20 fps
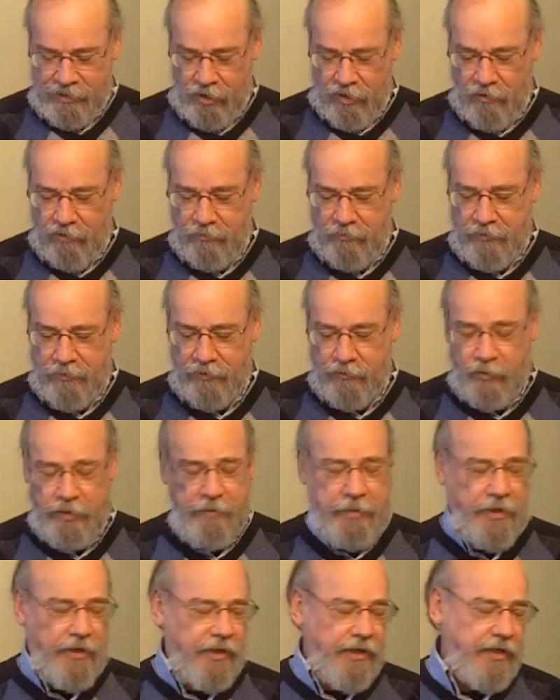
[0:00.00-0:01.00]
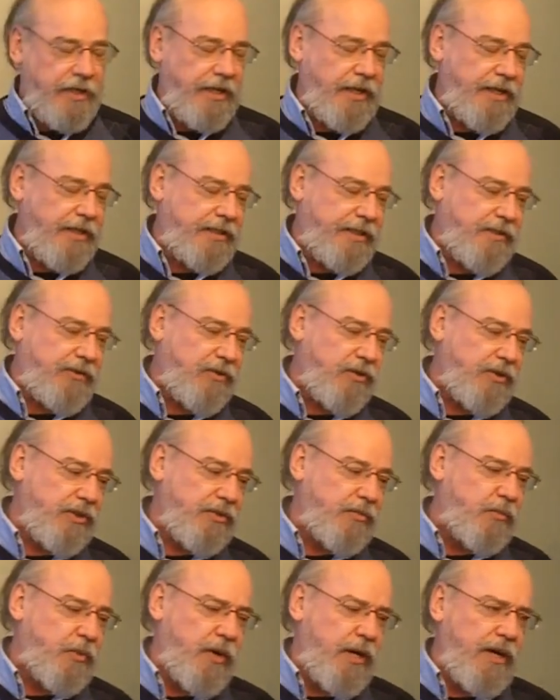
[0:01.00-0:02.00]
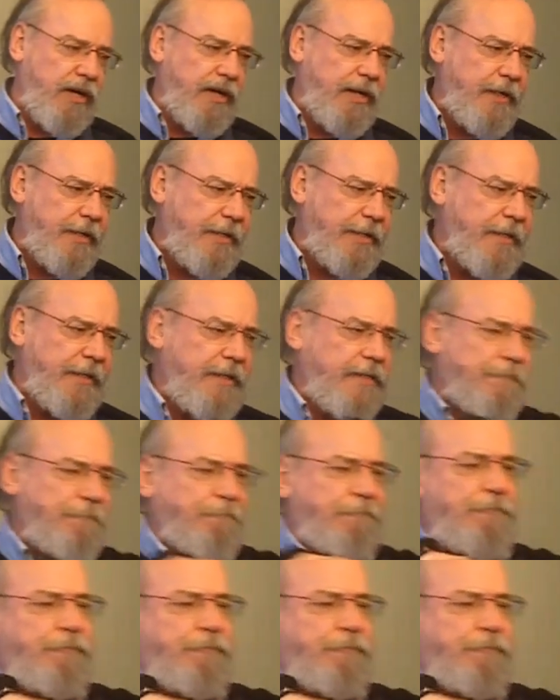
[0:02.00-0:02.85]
So we've been looking at the Lord's Prayer, and